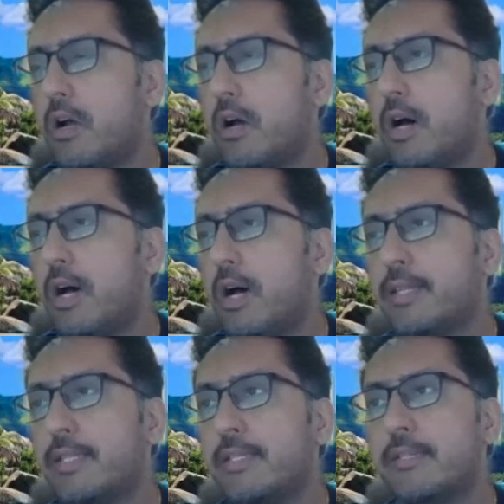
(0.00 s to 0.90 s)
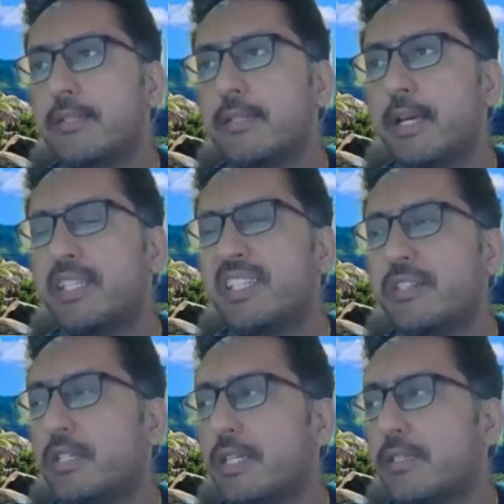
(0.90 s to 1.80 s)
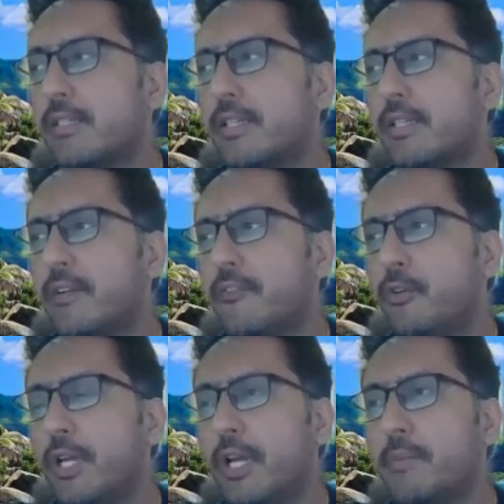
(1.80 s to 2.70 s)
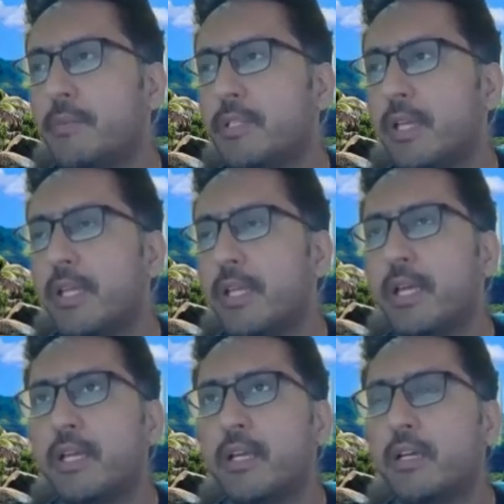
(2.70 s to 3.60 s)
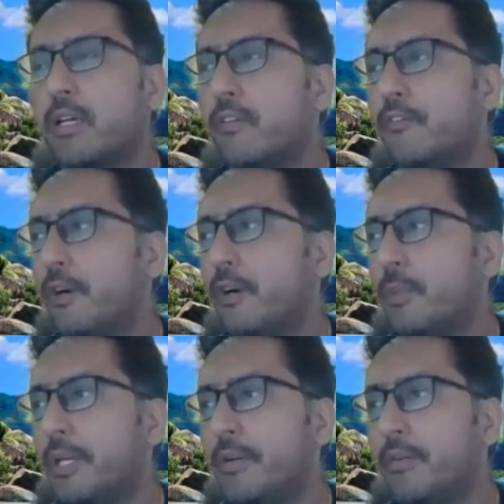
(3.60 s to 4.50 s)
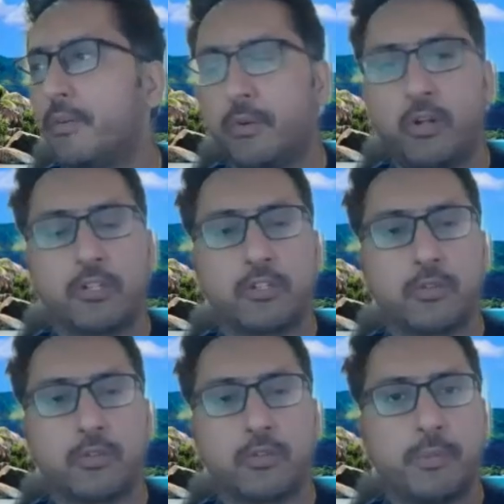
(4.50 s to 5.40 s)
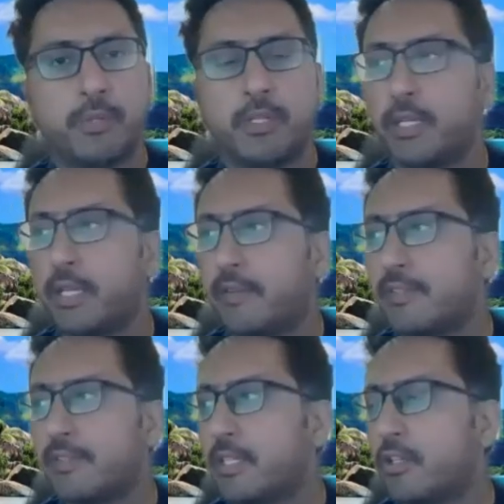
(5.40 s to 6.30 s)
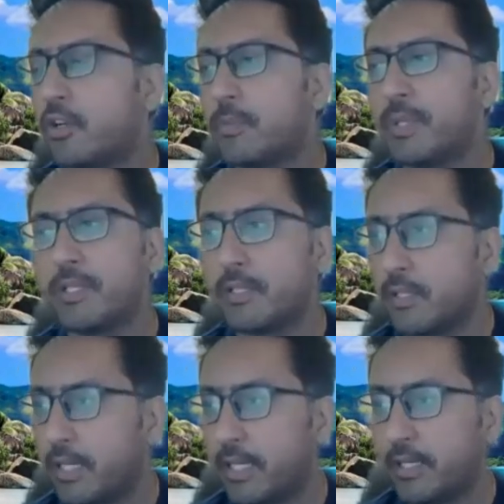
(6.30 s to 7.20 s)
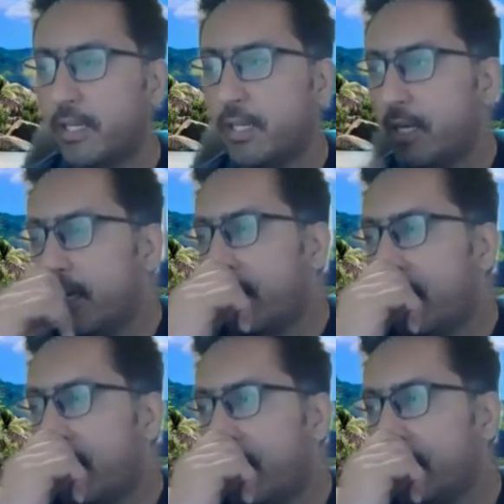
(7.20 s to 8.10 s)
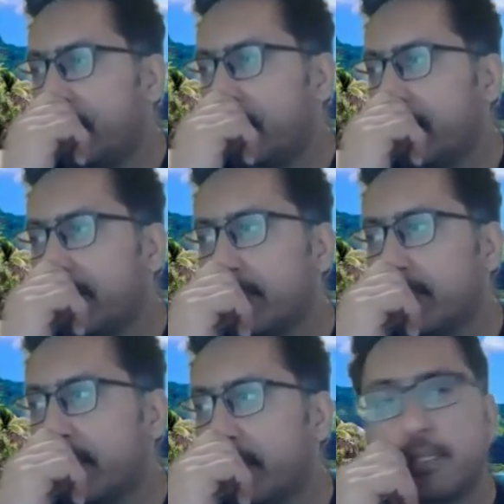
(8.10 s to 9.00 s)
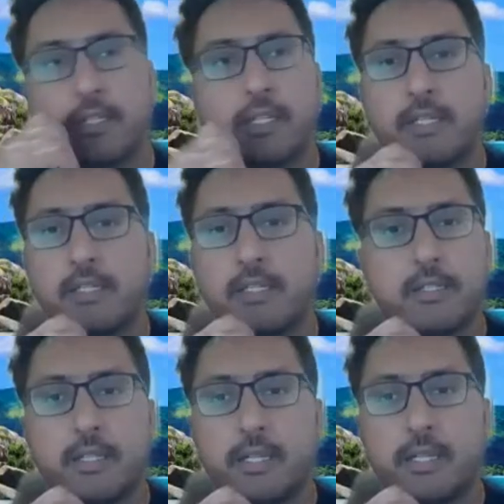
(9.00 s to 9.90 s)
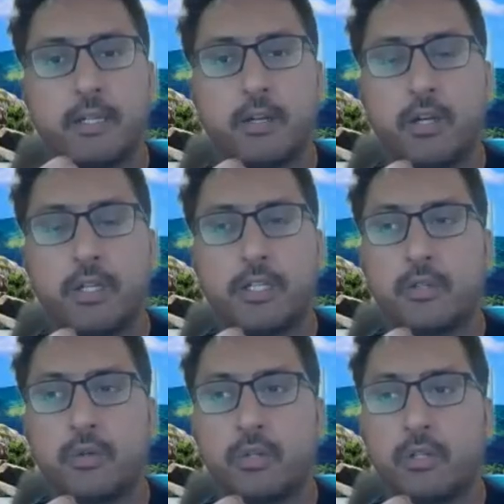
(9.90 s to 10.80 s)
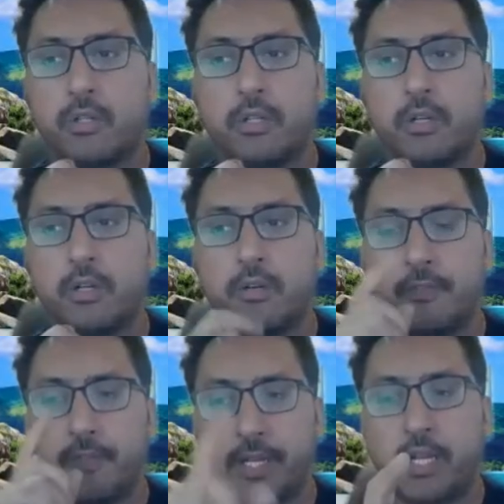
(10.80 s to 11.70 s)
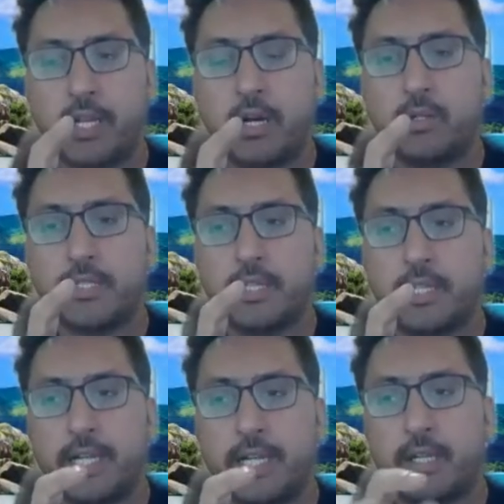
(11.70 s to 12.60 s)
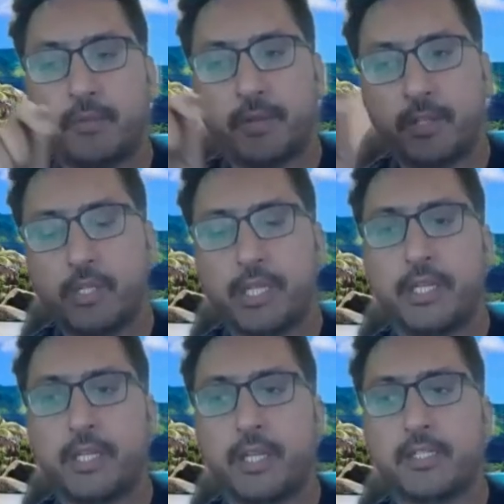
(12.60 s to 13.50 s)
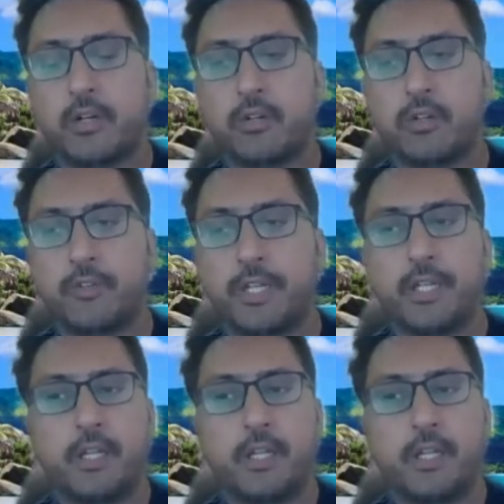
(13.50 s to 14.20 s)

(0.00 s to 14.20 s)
I think Justin, I tested that a few times and I confirmed it also with people, and I've seen in document that I guess that doesn't get selected on its own. When account has an entitlement, when you create a case out of it,